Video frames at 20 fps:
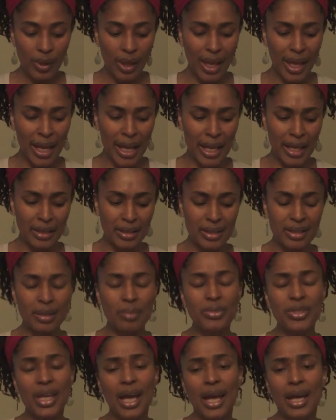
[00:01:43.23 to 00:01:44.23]
And
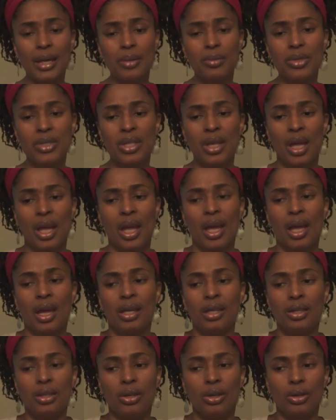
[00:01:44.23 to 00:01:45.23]
sometimes,
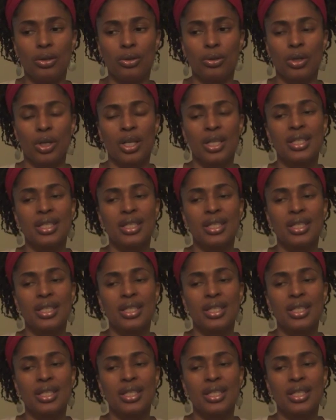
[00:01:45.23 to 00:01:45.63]
you know,